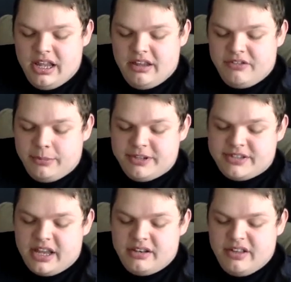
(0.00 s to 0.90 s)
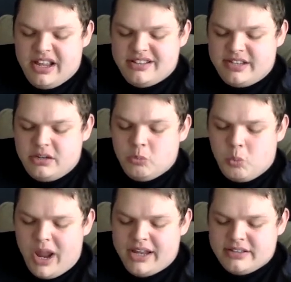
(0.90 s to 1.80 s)
Philby said, didn't
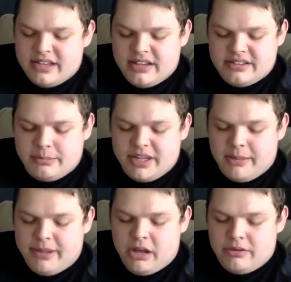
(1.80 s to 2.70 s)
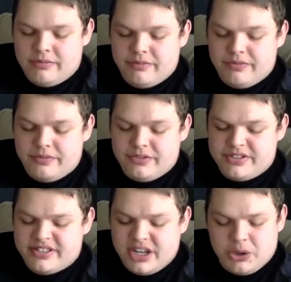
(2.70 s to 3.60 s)
Wayne say something about
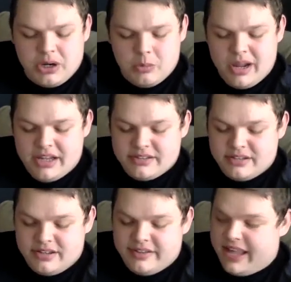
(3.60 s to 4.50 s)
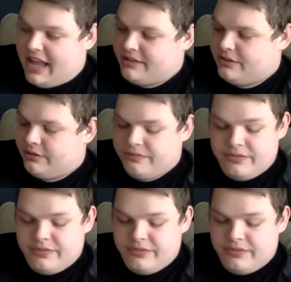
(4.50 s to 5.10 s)
secret ways into the castle?